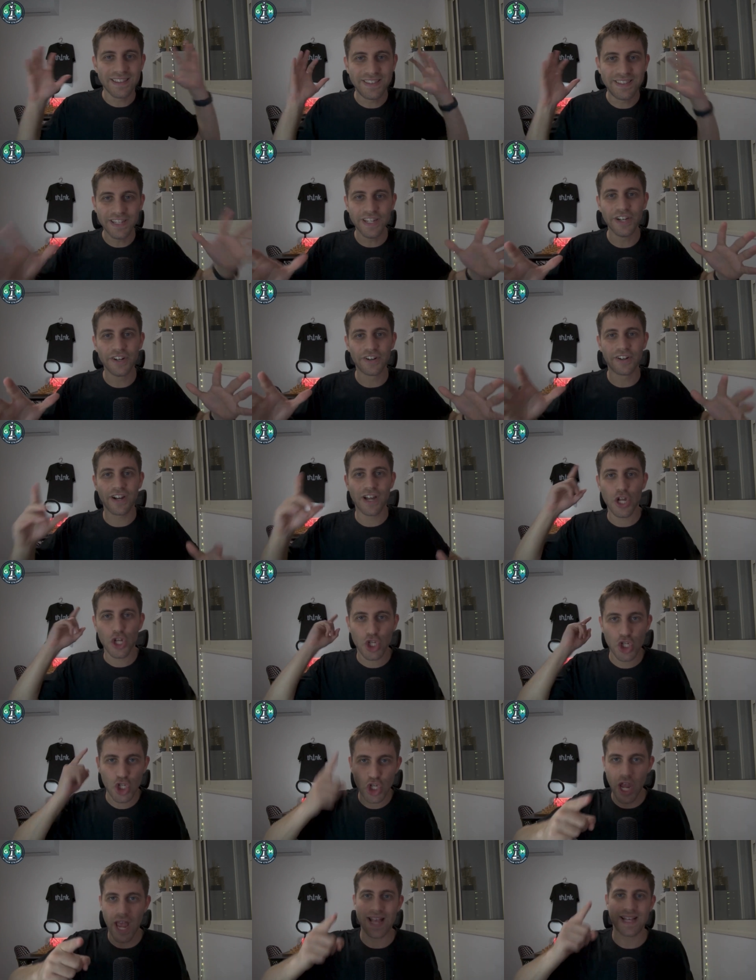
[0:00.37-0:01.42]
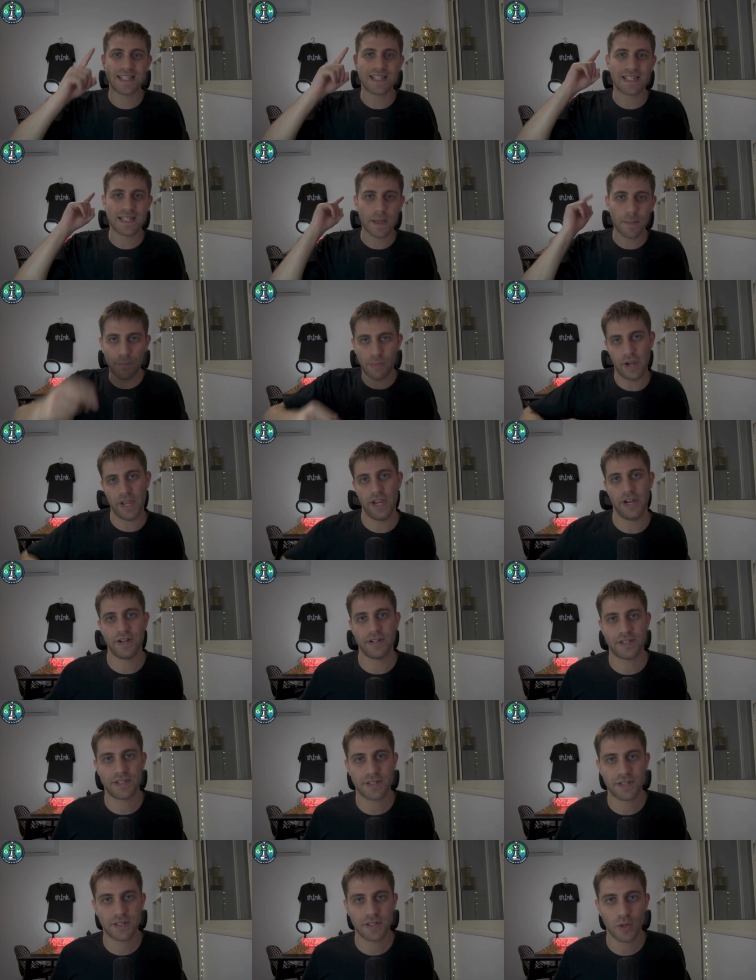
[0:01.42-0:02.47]
Dear chess
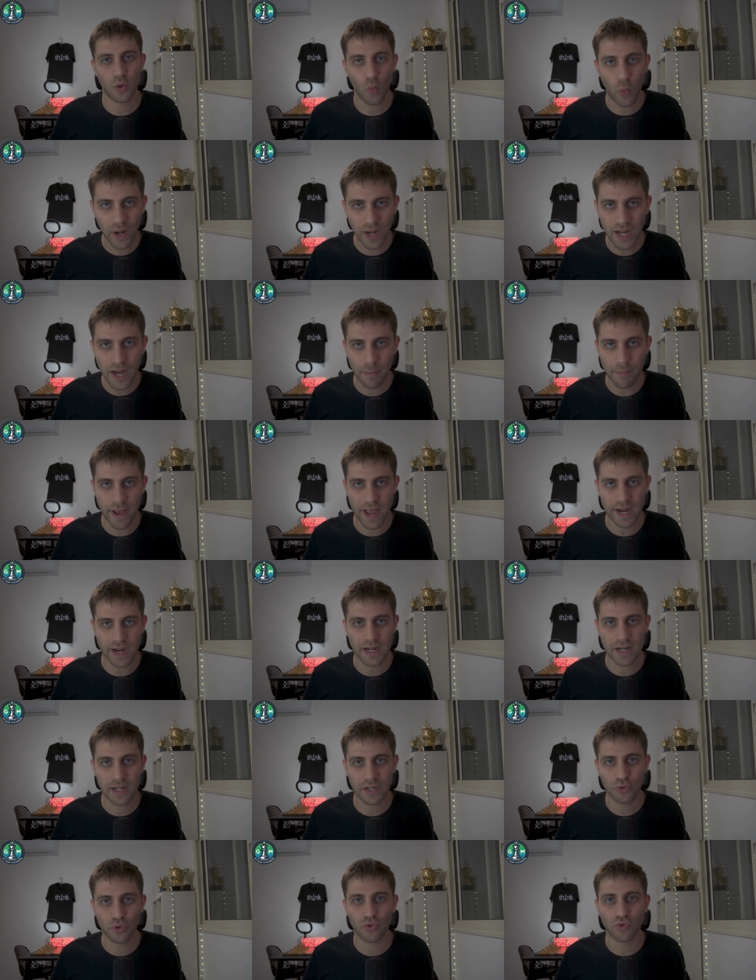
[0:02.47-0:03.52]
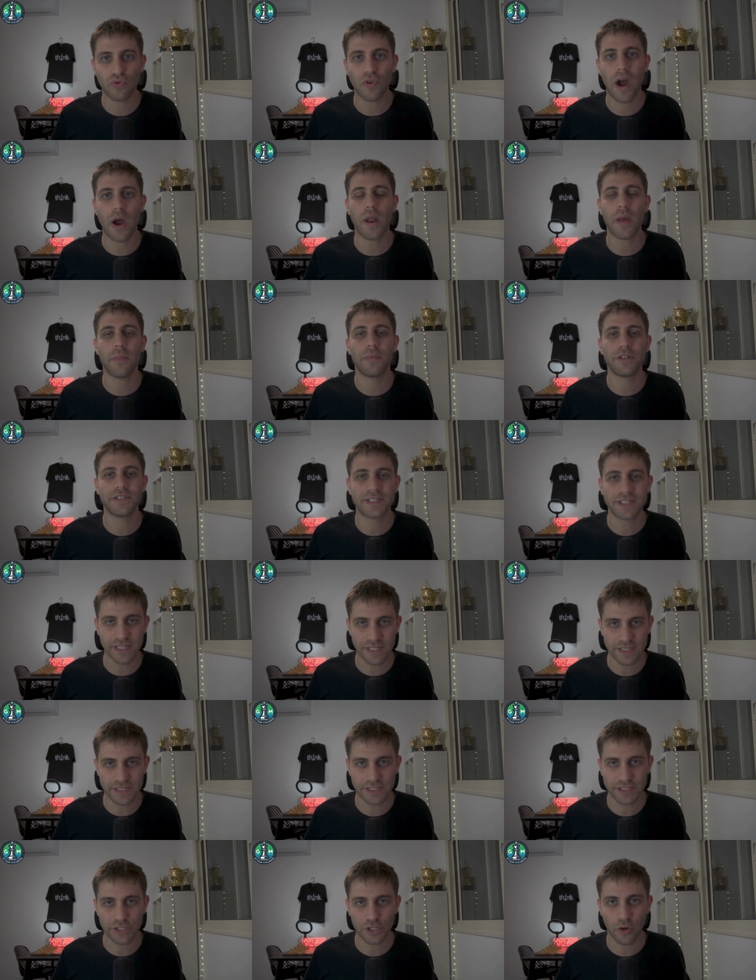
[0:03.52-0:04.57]
players, welcome back to round number
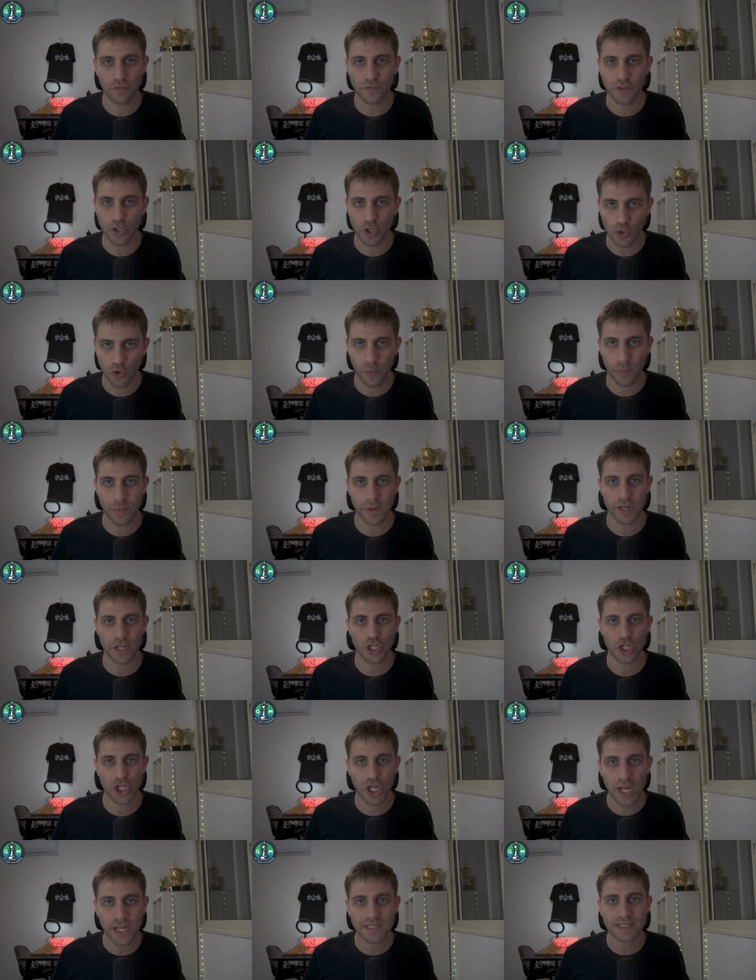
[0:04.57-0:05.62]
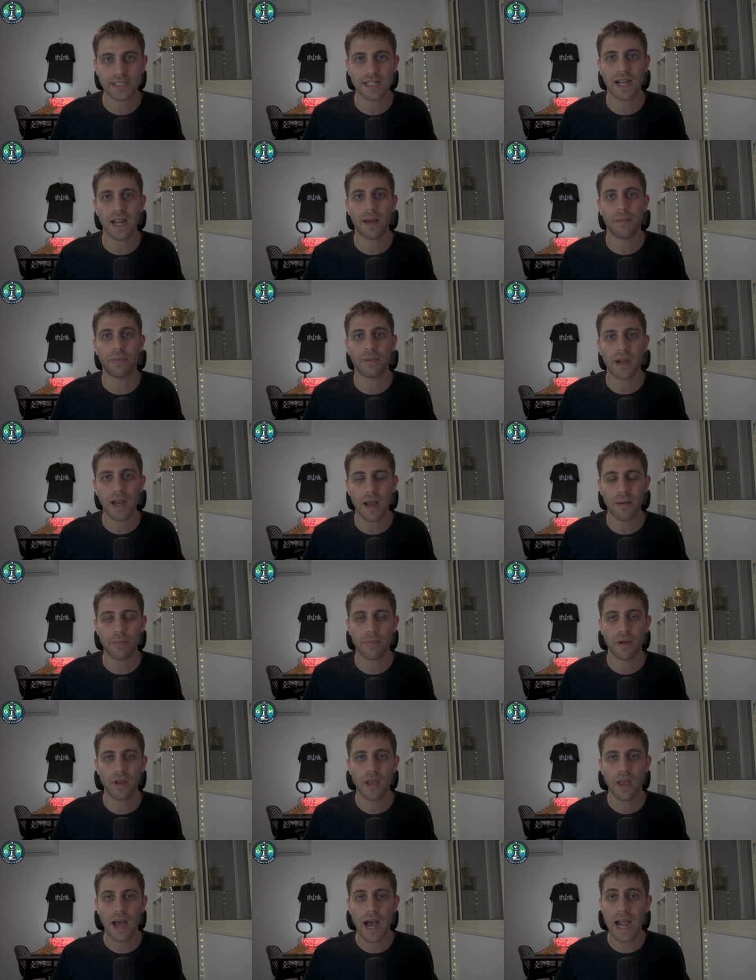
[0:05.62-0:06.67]
6 of the European Chess Club
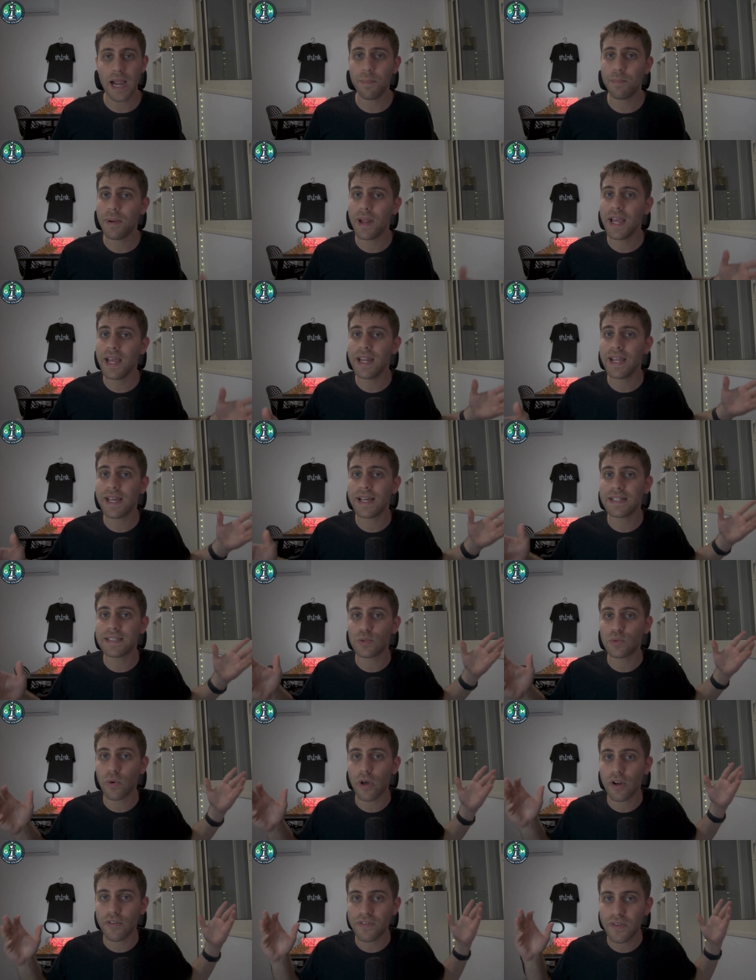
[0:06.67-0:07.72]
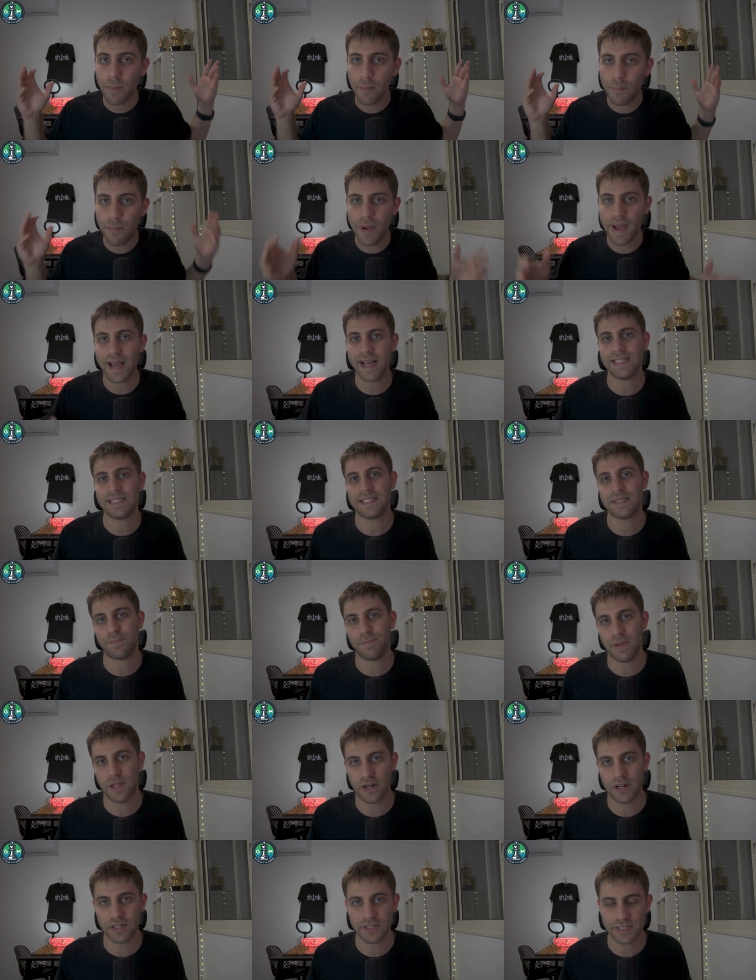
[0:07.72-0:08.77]
Cup. I played against one of the best
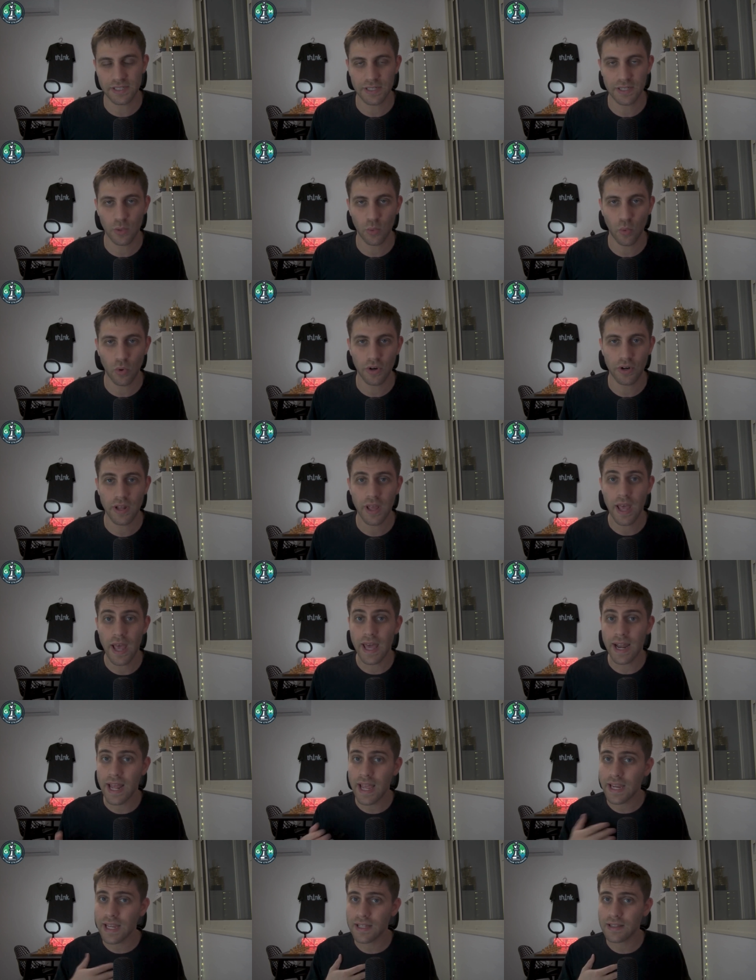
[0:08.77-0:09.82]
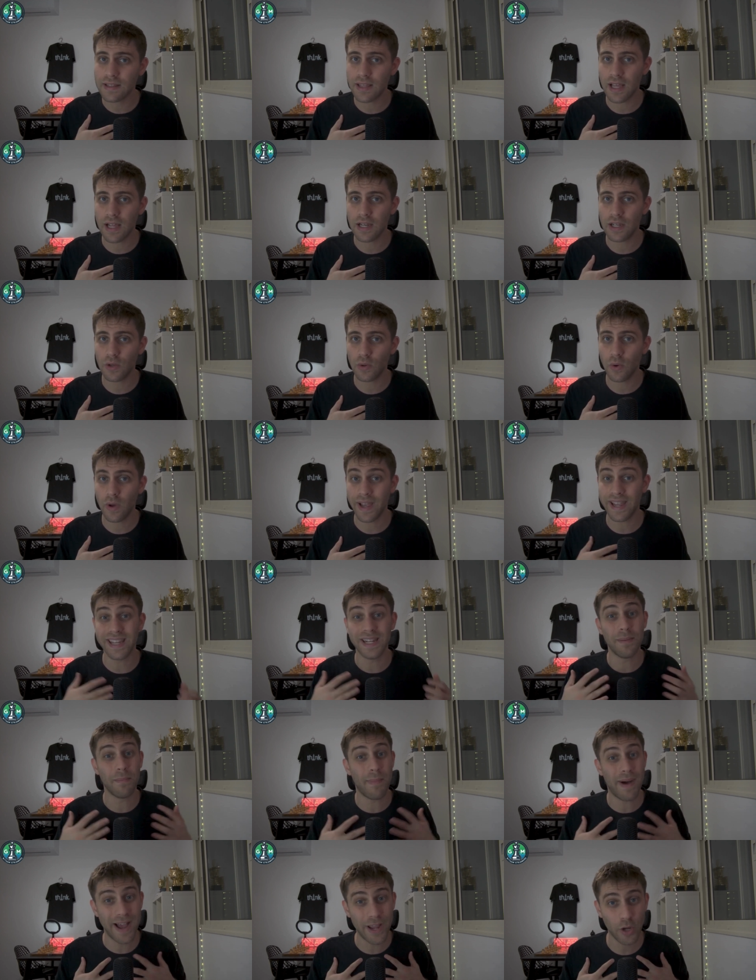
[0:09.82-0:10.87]
players in the world and I can tell you, in
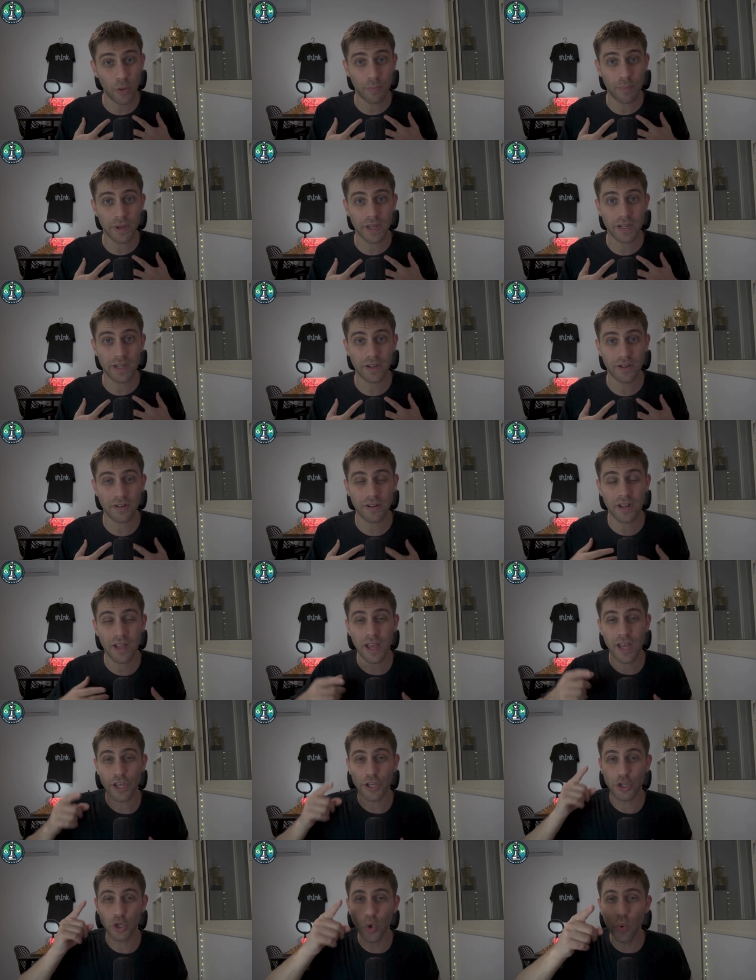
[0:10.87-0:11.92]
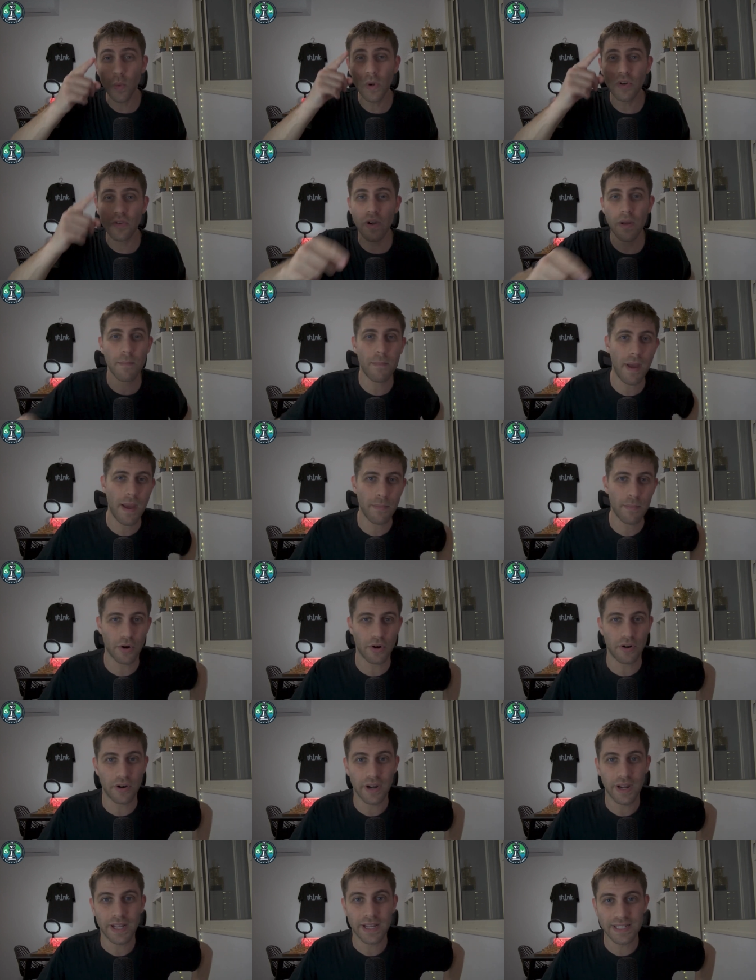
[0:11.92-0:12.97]
my opinion, you will
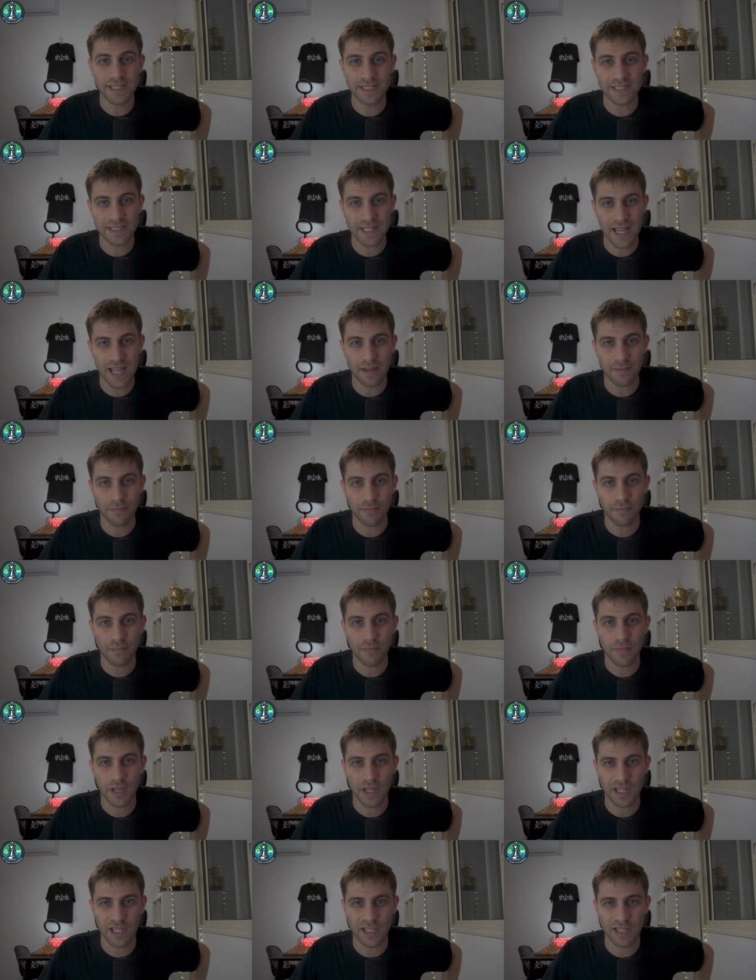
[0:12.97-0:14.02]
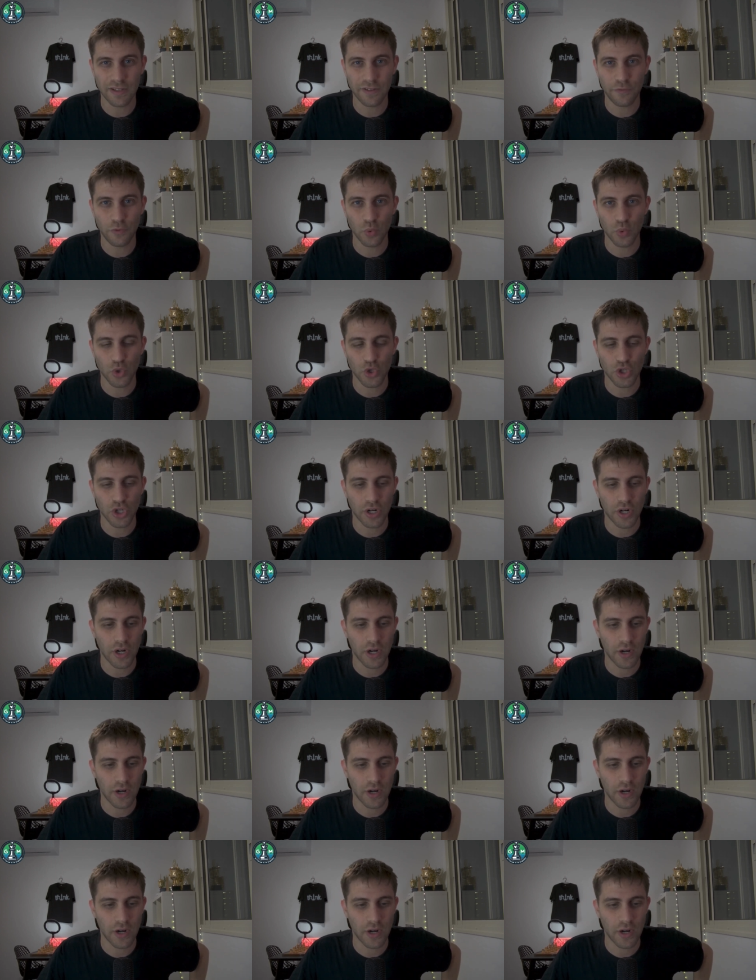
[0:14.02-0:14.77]
remember his name in the future.